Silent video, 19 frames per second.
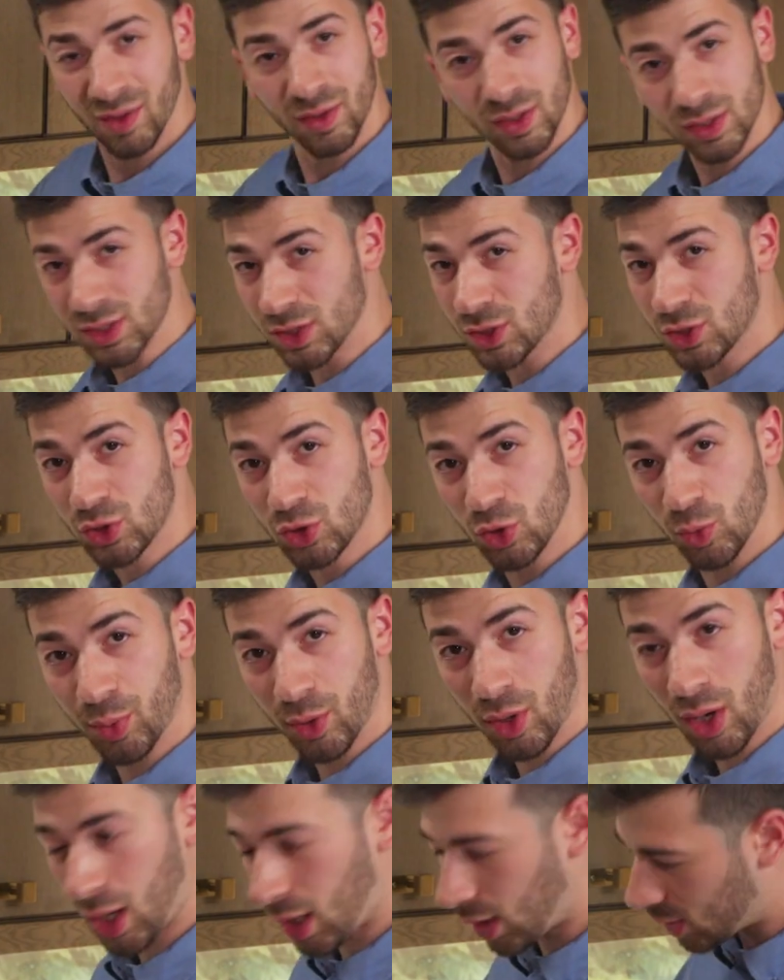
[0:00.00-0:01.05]
This is super
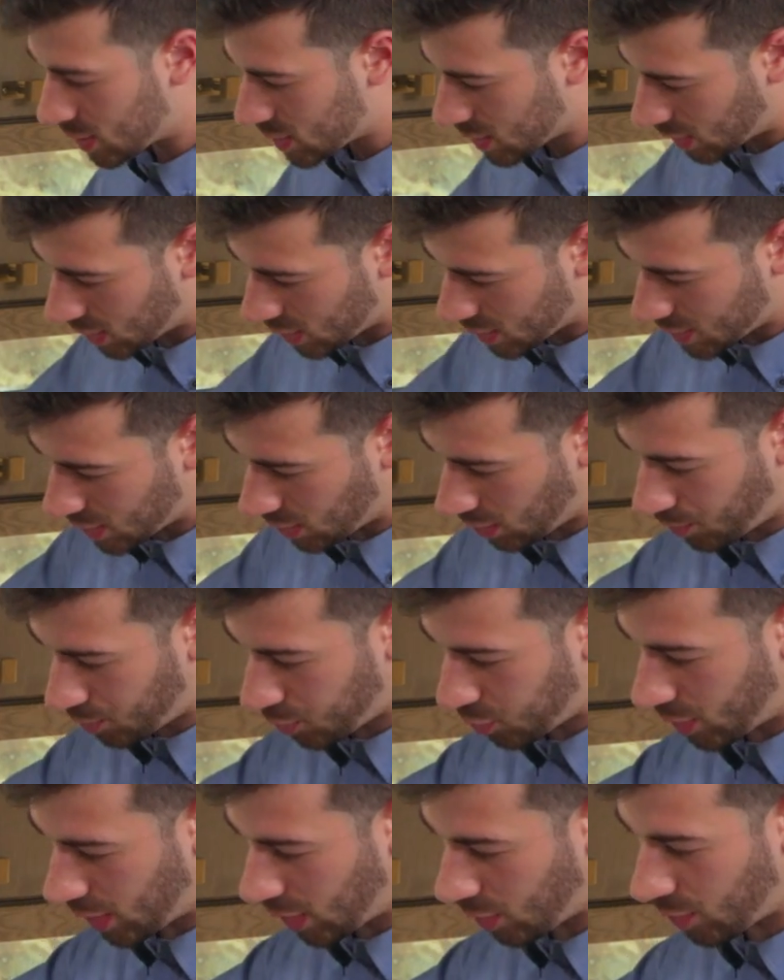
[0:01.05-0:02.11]
hot, it's gonna sear
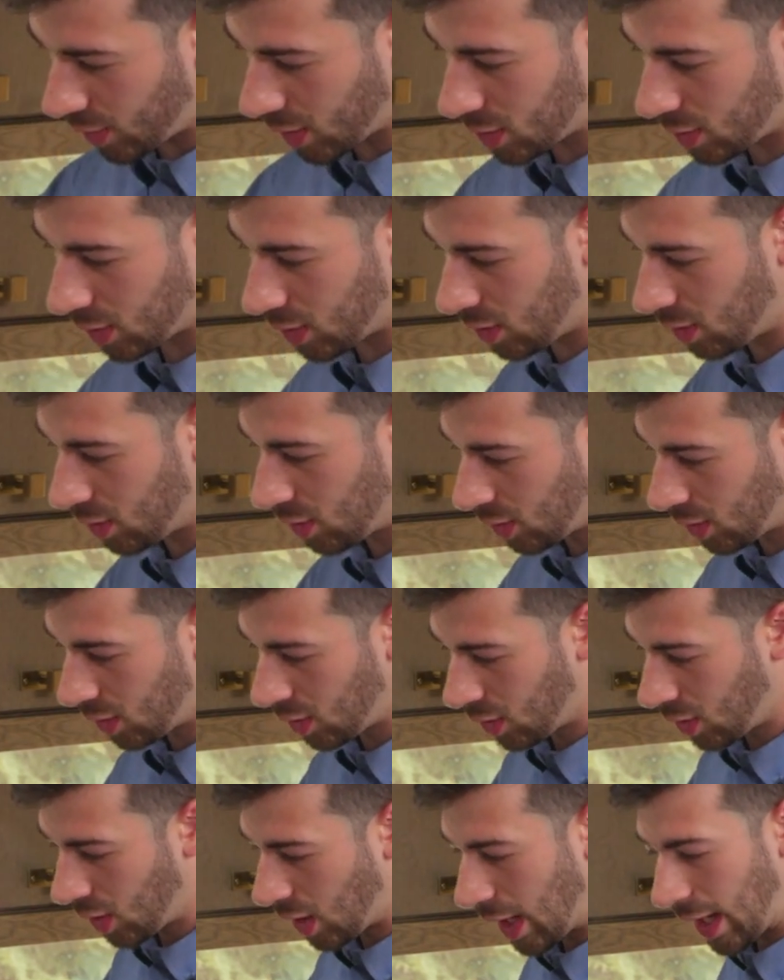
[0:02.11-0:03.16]
pretty quickly.
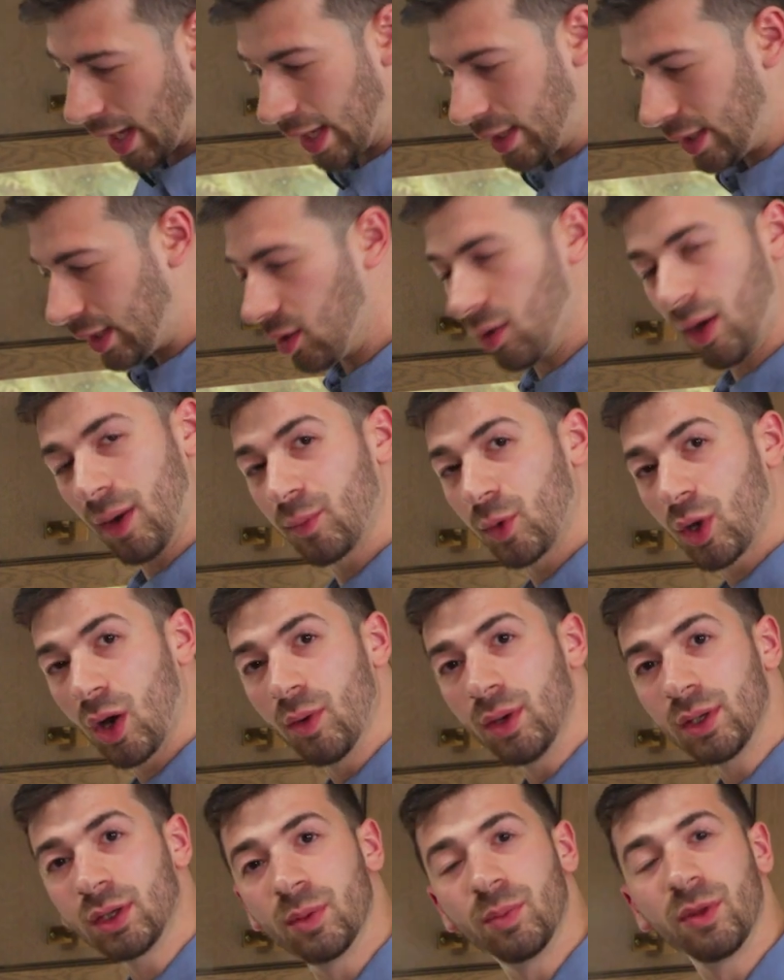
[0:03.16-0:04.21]
And here I'm
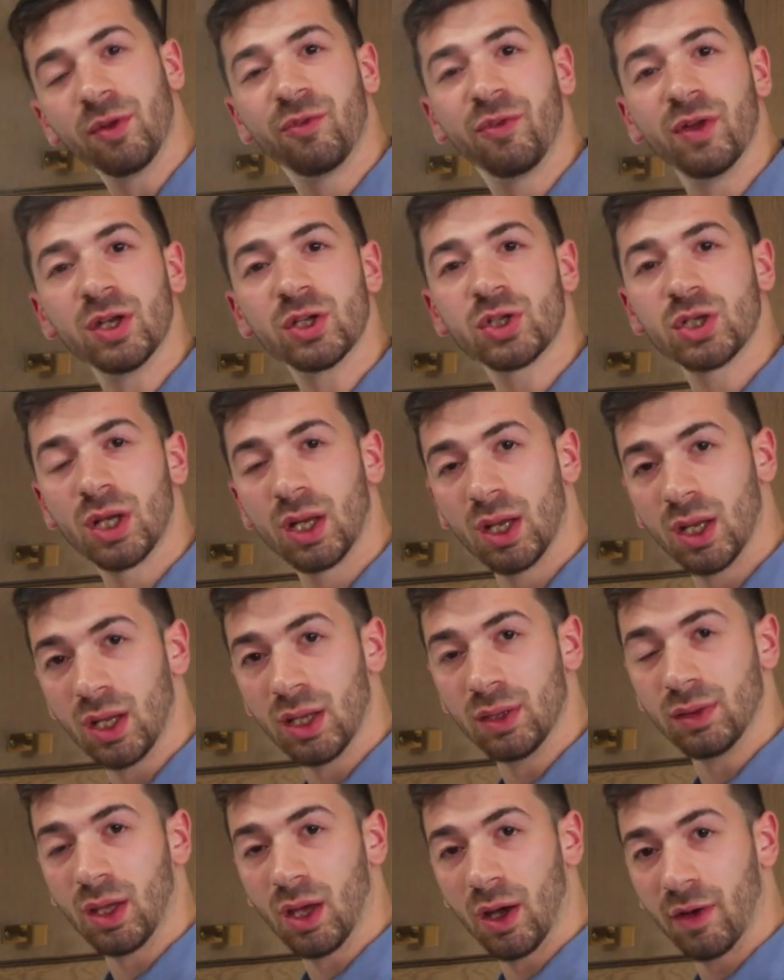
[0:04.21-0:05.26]
going to be finishing it
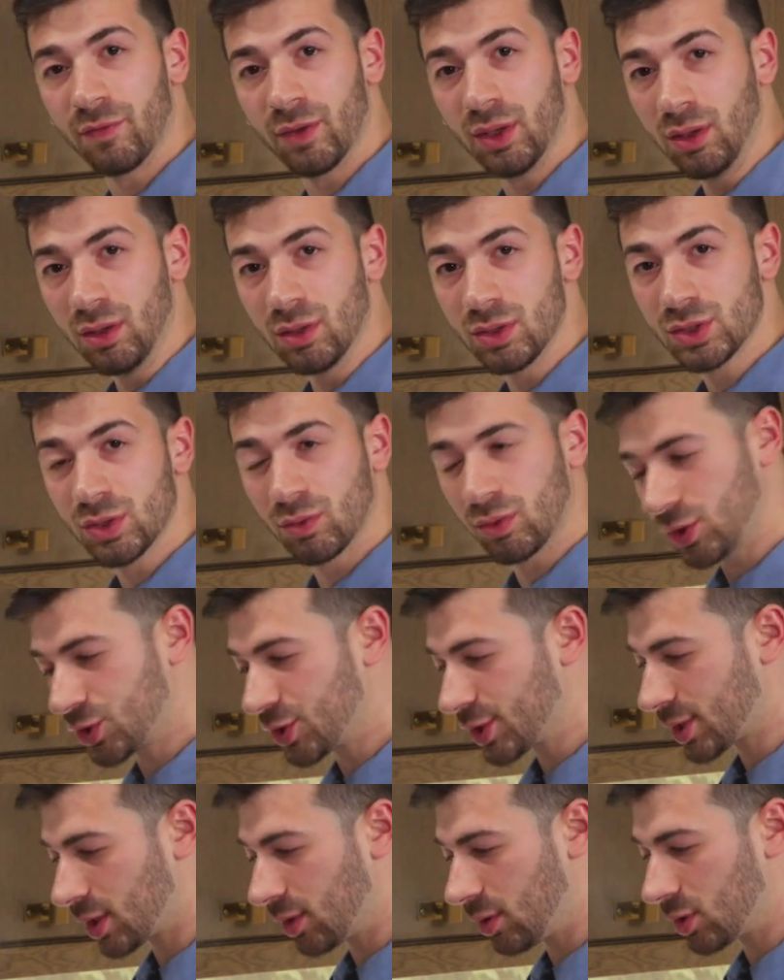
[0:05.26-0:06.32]
in the oven. So we're
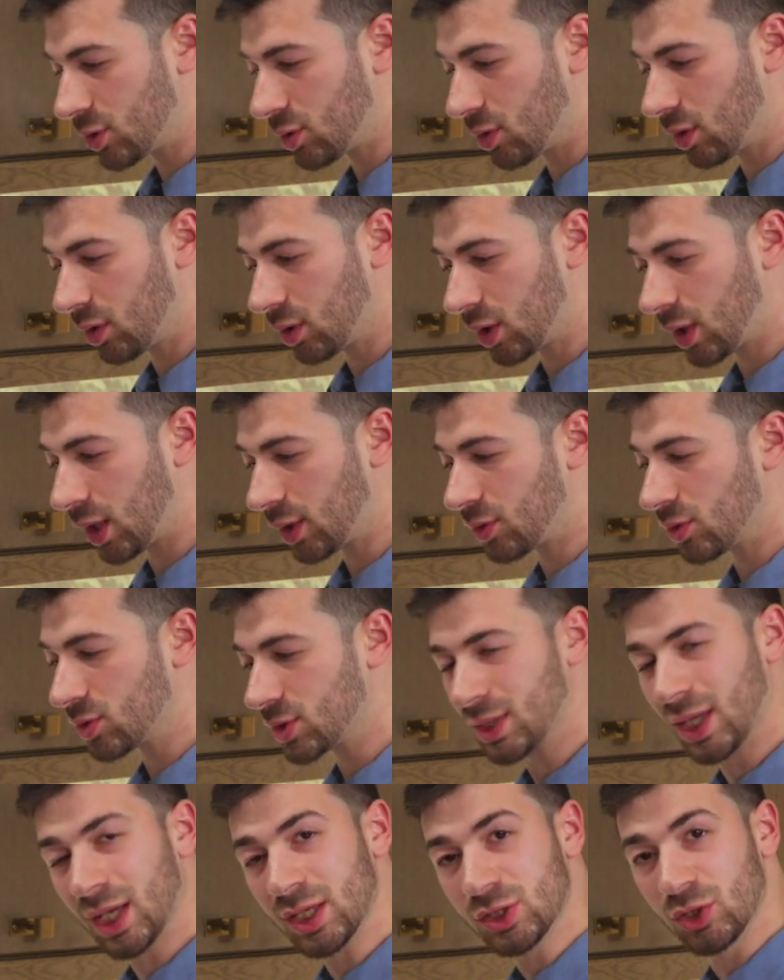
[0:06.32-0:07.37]
just gonna get those
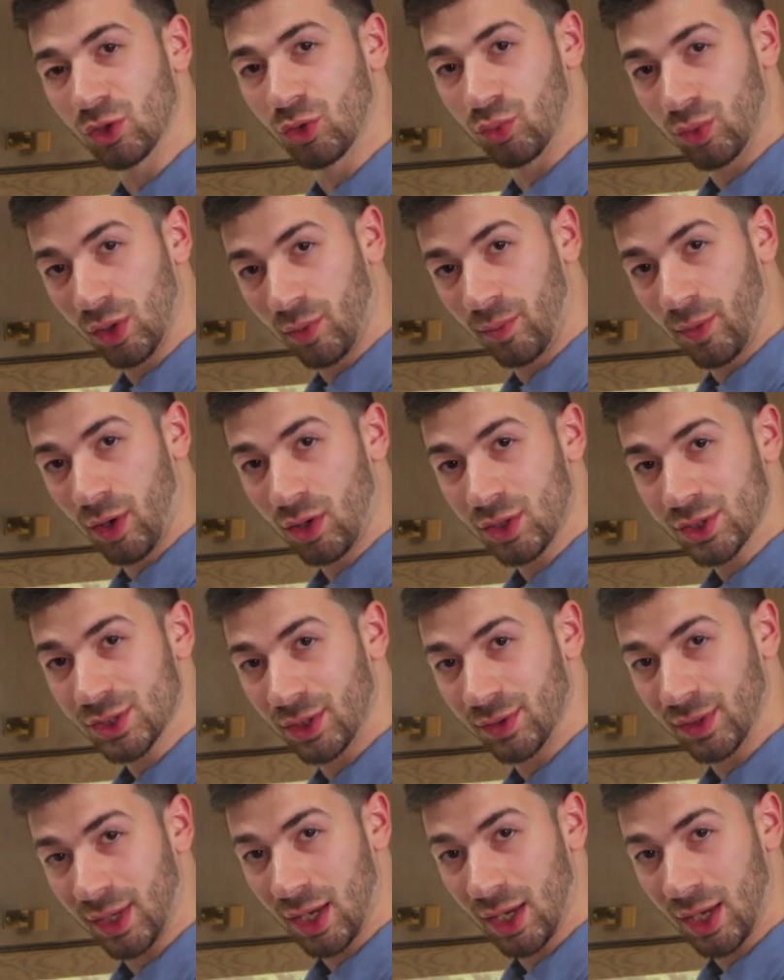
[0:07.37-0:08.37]
nice grill marks on the